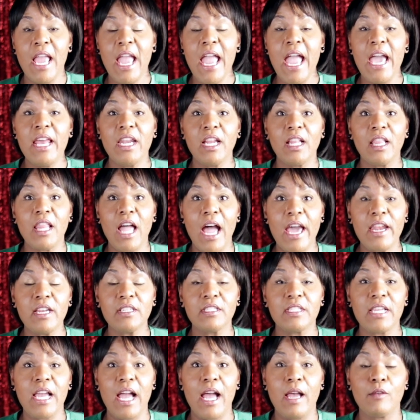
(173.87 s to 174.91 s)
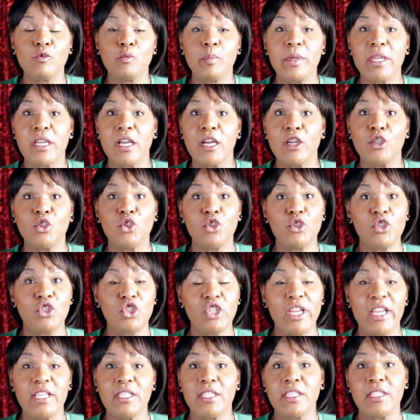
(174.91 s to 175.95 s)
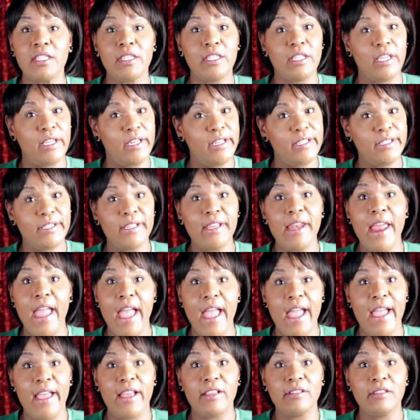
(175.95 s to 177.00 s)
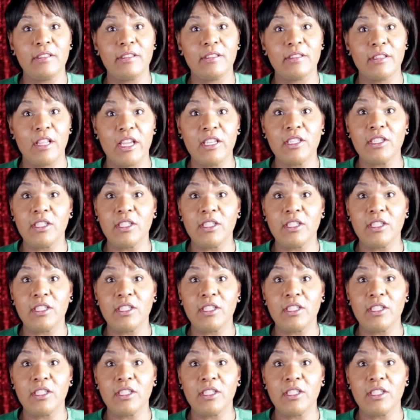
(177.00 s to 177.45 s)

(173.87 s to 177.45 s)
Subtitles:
And a lot of times, because you're chasing titties and ass,